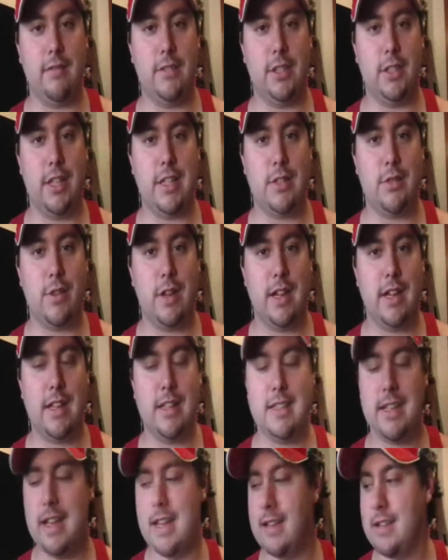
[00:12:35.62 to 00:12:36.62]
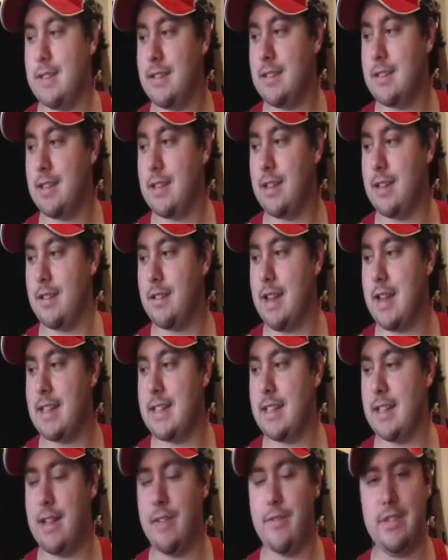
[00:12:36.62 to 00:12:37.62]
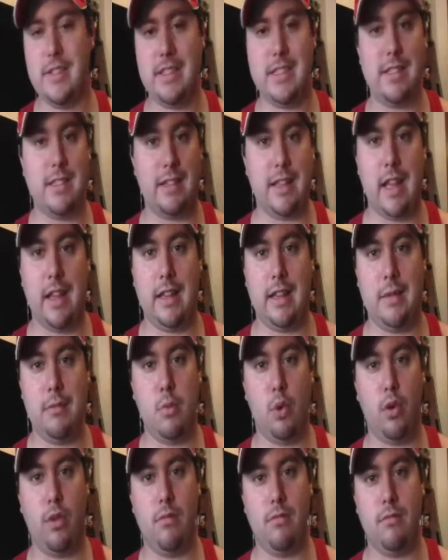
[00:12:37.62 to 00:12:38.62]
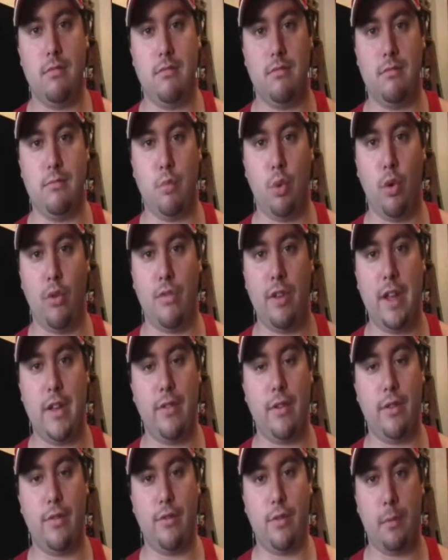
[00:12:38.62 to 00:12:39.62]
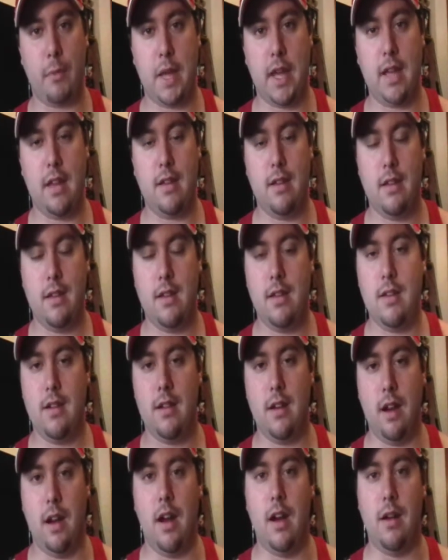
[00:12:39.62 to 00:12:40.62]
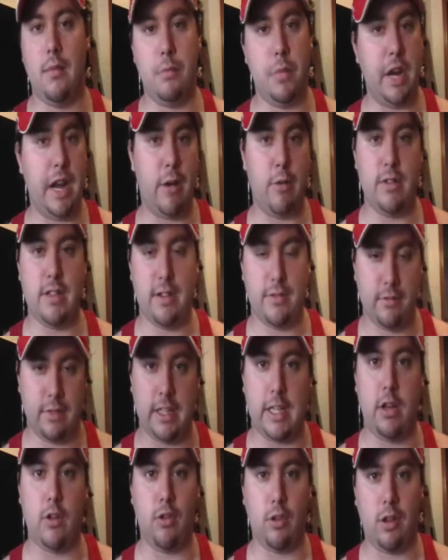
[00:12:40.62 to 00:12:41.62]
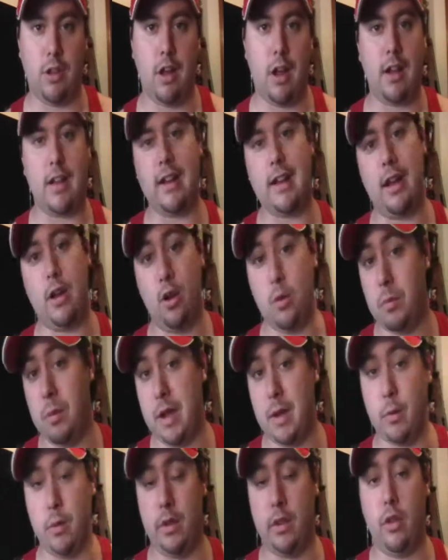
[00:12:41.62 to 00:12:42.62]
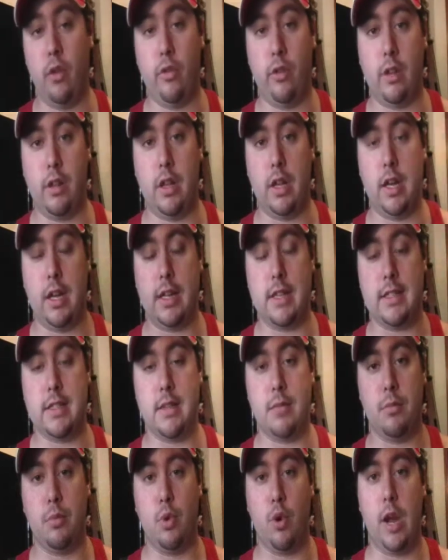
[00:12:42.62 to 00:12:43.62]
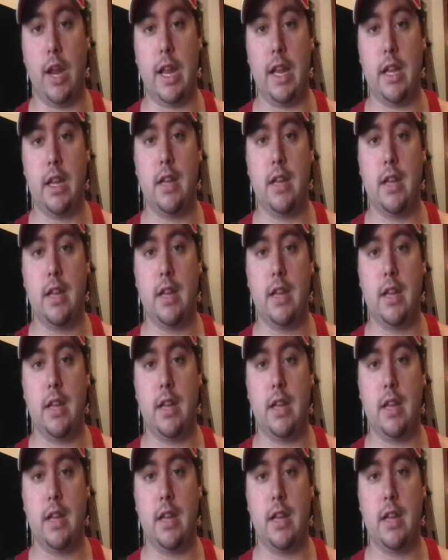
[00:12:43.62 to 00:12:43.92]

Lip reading: that's what I gotta say. This is 1911 slightly more favored for me, but I would definitely own a Glock, and I hope I will own a Glock at some point.